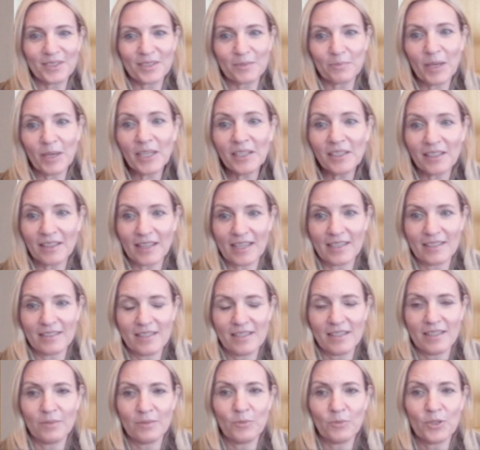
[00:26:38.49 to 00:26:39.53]
spending that
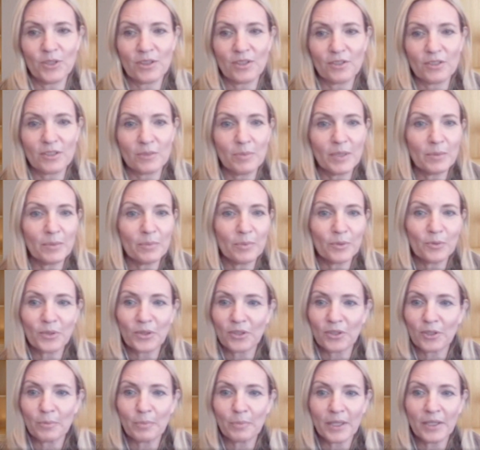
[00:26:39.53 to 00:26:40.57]
time with those people, with
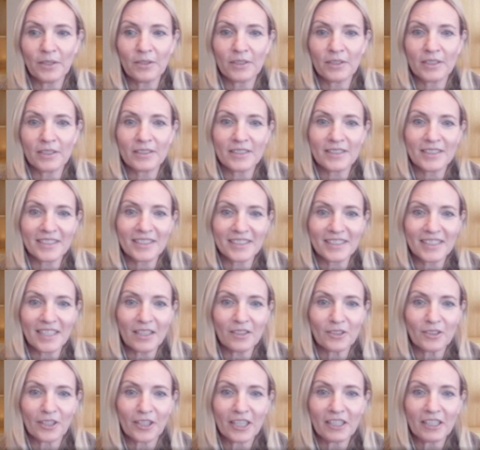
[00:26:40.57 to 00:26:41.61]
your parents,
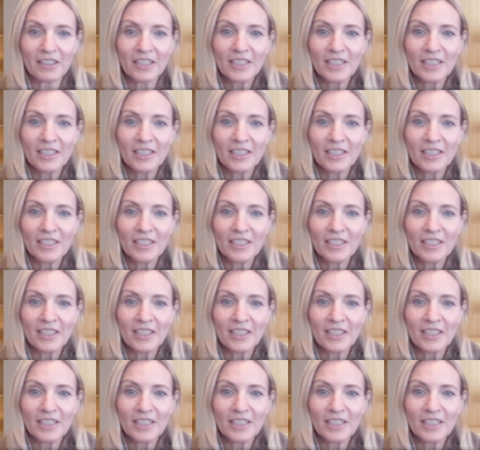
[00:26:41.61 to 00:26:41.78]
etc.